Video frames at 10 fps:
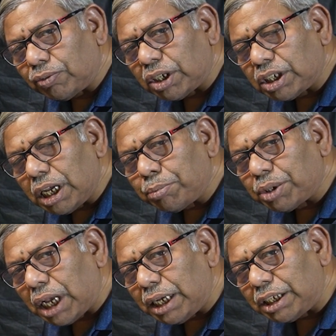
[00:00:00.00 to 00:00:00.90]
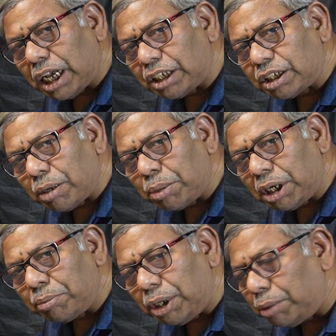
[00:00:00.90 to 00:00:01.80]
the same size as
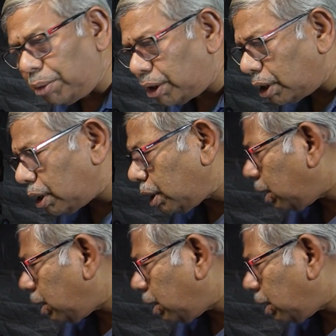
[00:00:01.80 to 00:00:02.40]
70 millimeter,